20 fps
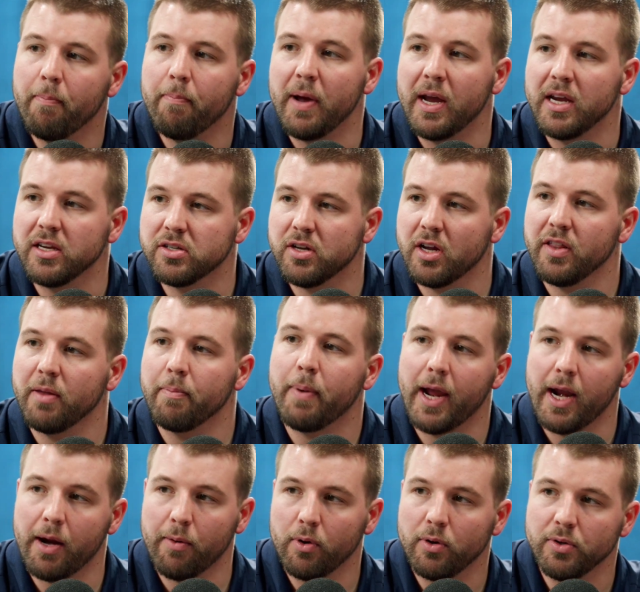based on the
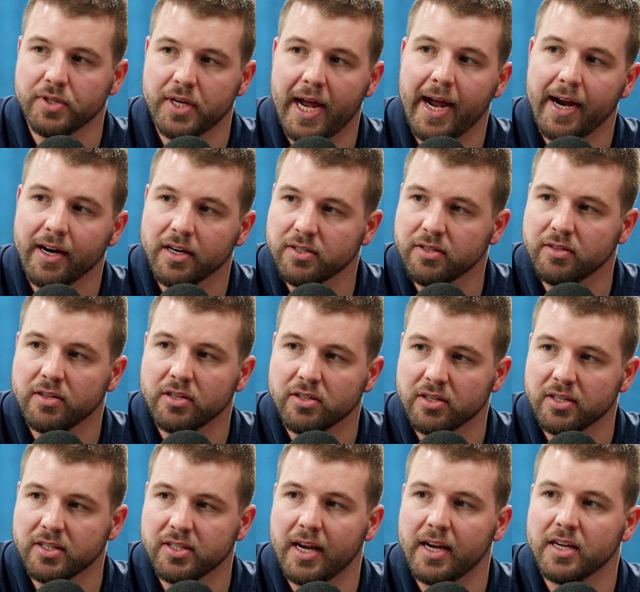payroll tax that's
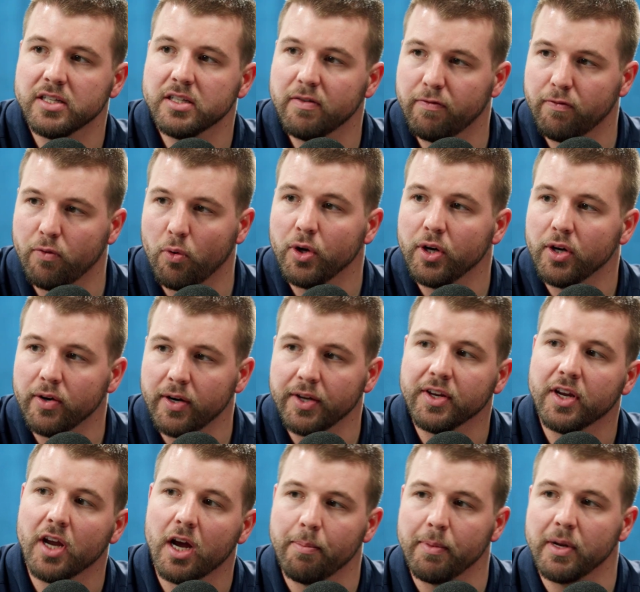assessed for your
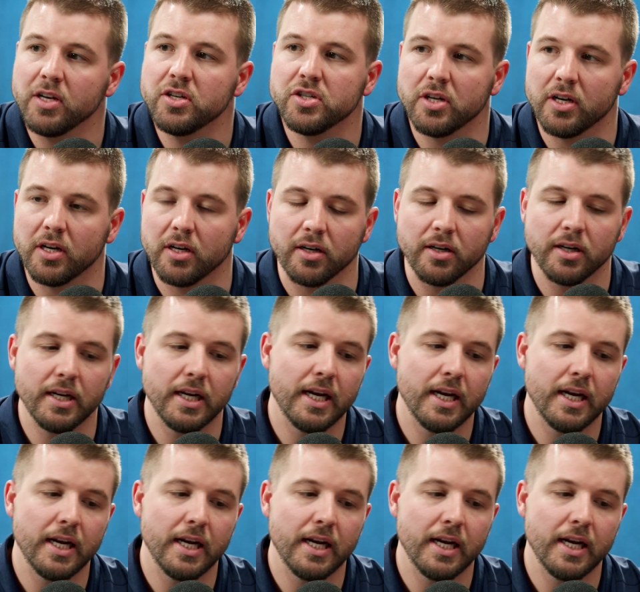income each year.